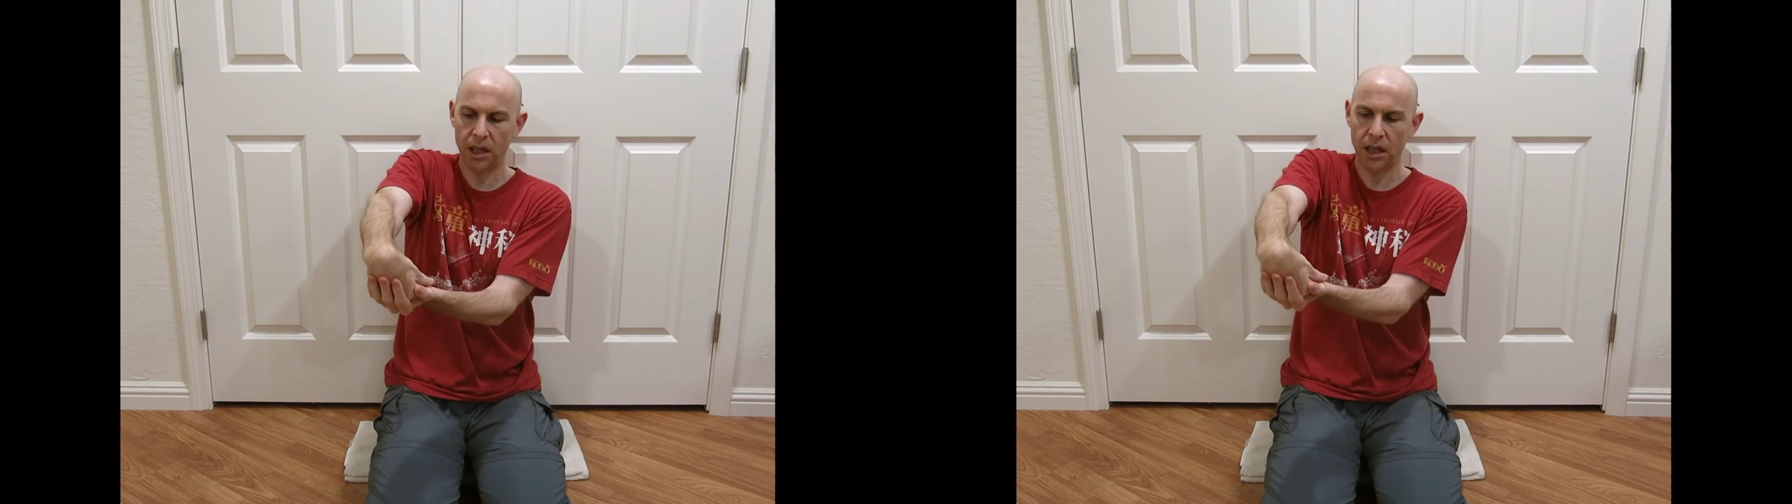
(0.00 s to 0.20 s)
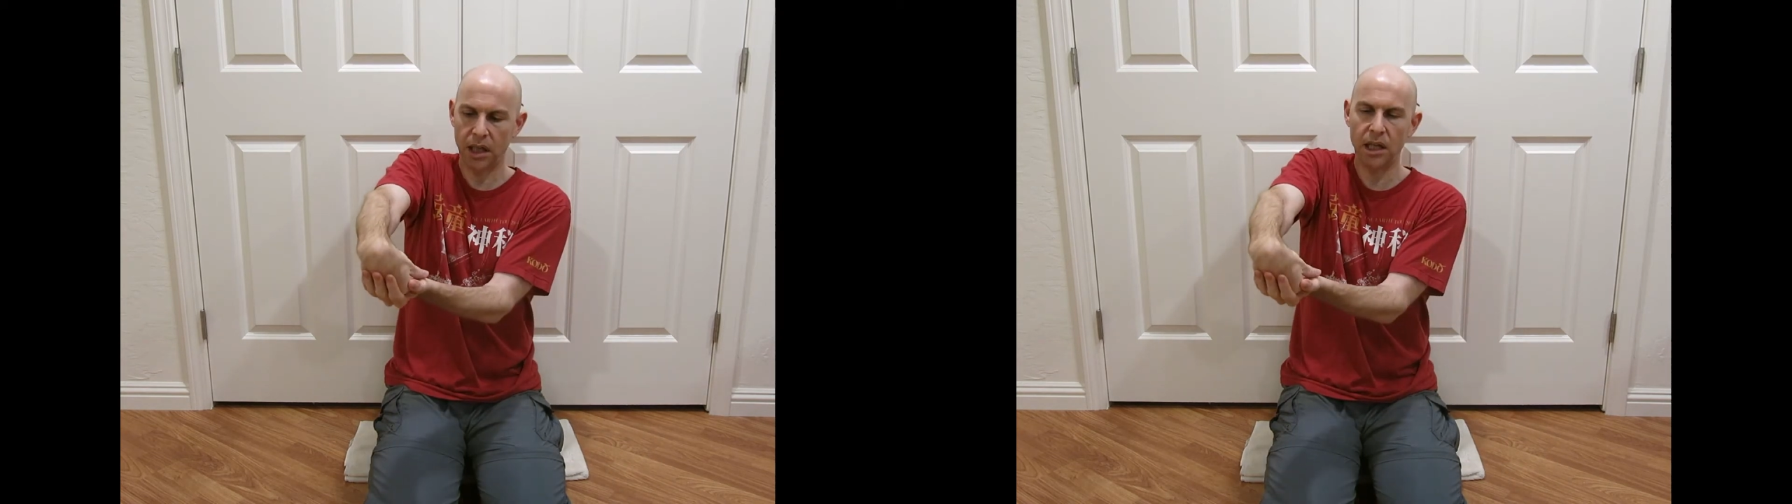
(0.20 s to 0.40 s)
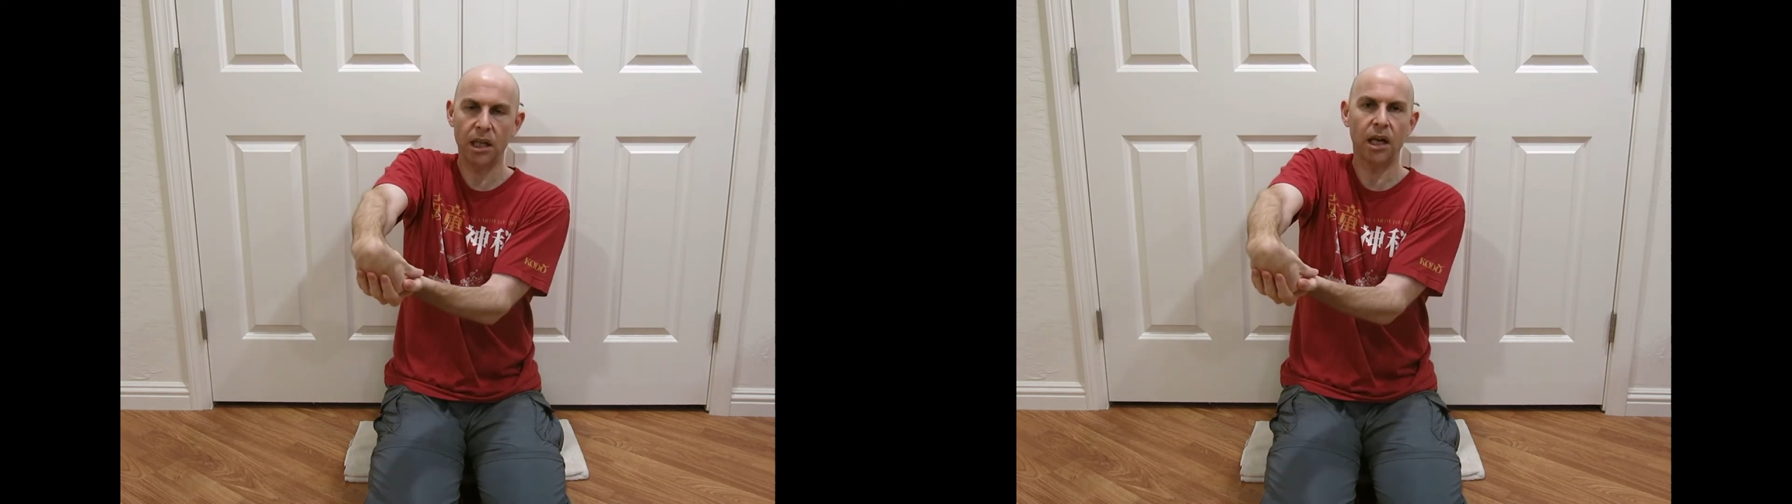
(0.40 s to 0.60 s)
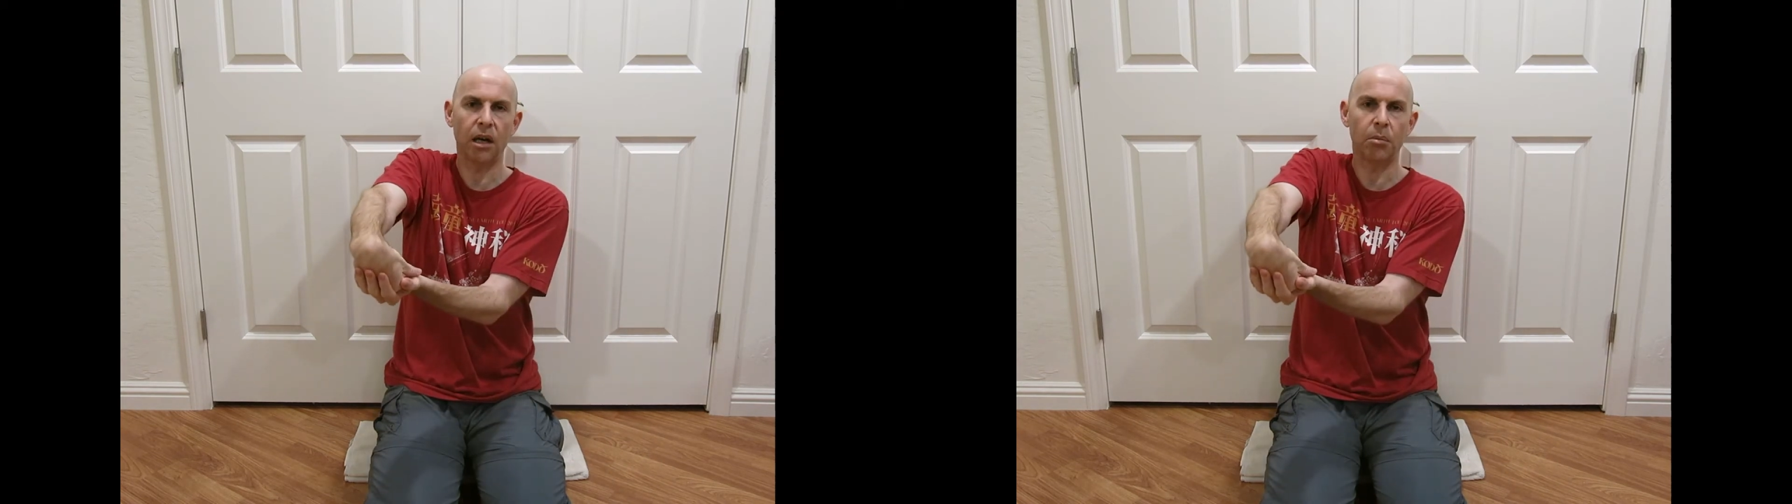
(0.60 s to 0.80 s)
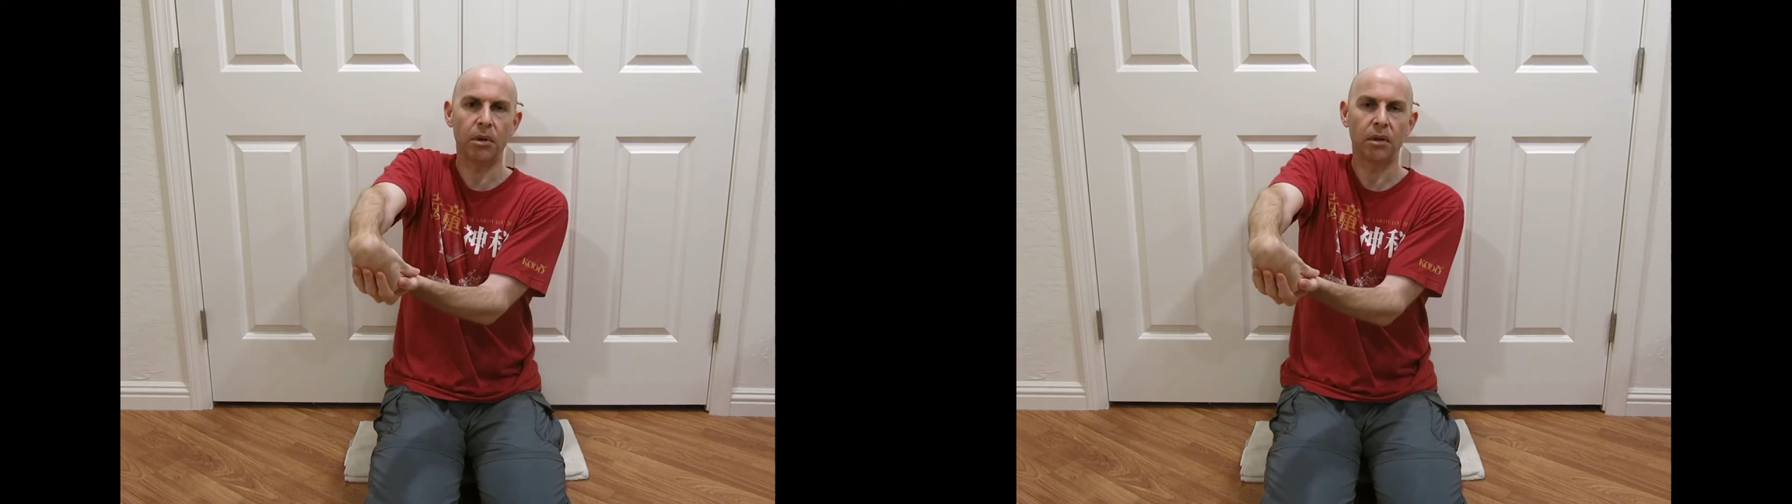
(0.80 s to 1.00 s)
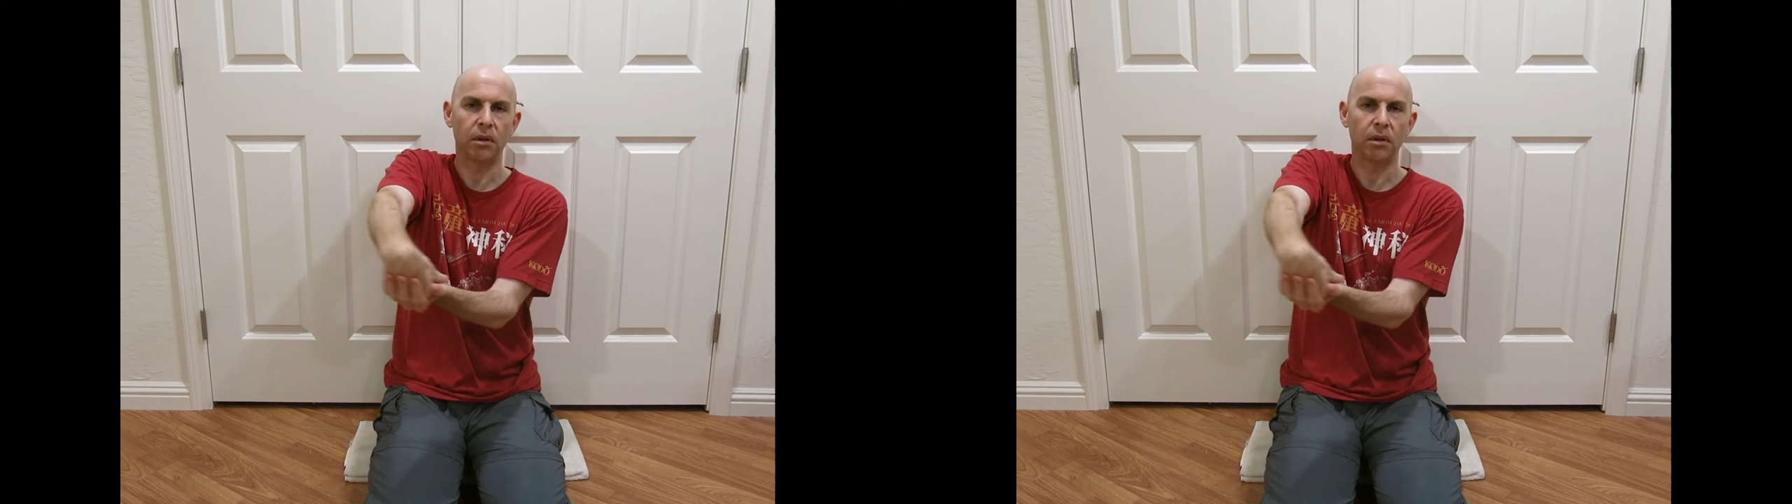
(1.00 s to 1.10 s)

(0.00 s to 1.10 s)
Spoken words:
in and up.